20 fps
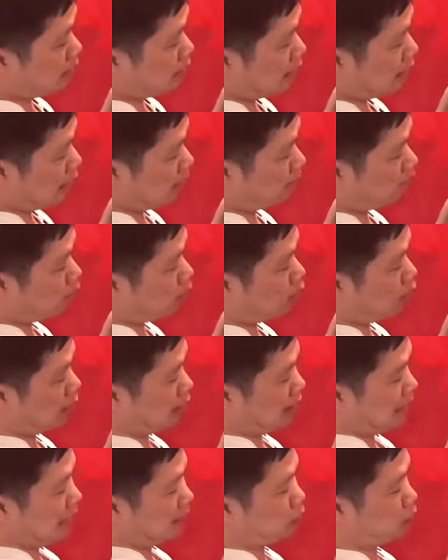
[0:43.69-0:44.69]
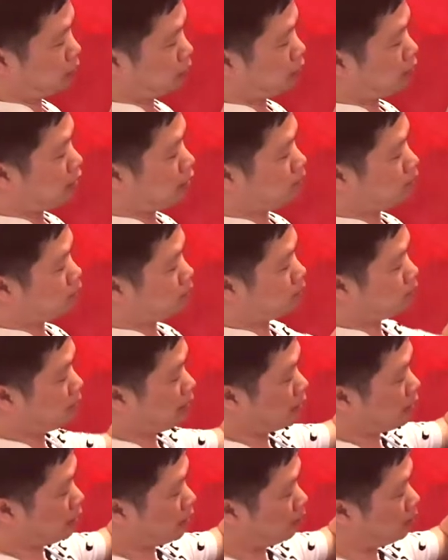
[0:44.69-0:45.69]
uh, more elaborate. So I'm
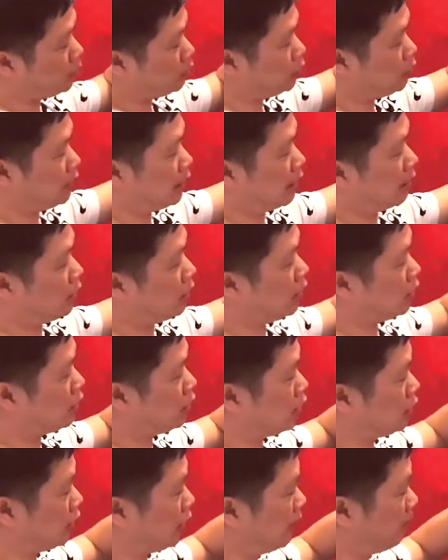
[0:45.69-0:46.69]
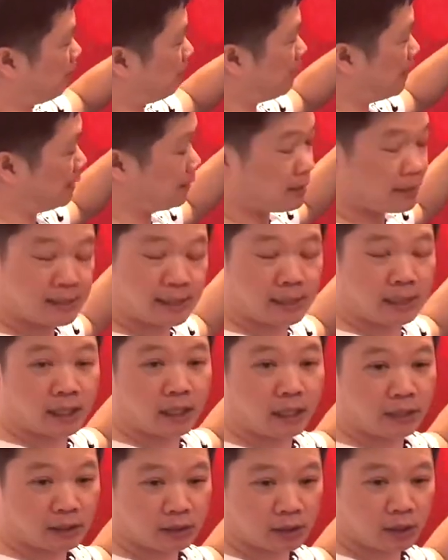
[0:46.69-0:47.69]
thinking of doing like a um, fantasy
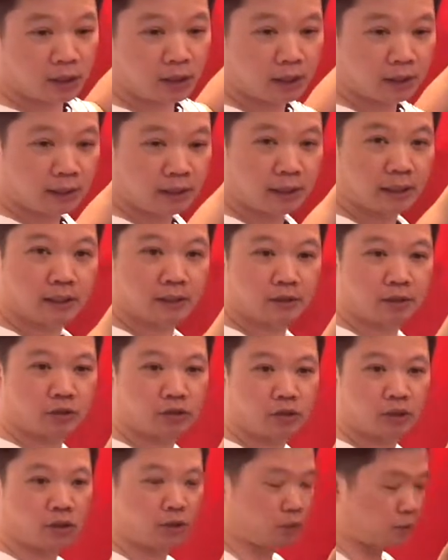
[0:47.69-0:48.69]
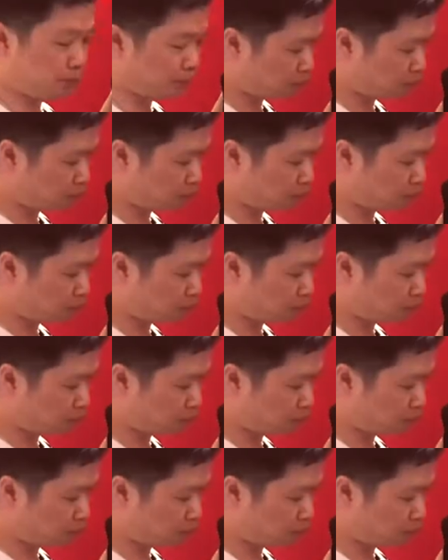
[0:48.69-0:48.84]
color on uh, the show.